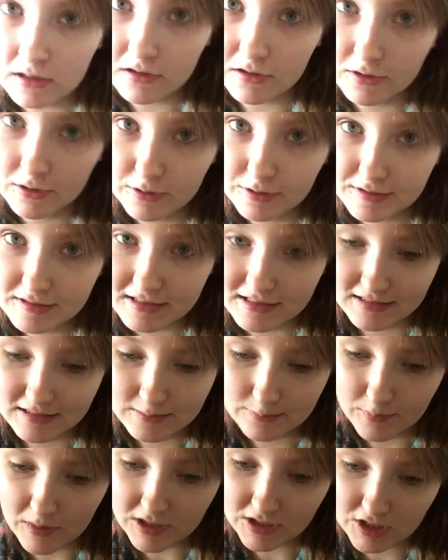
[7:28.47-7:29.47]
clothes,
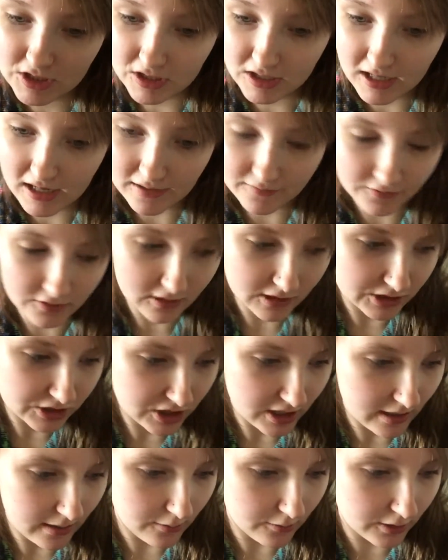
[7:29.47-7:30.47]
especially after I
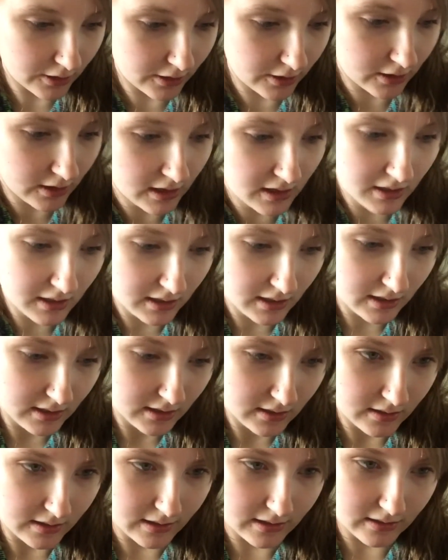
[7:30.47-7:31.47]
shower.
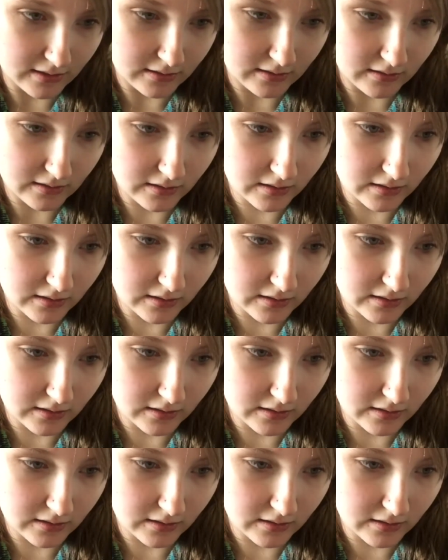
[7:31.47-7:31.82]
And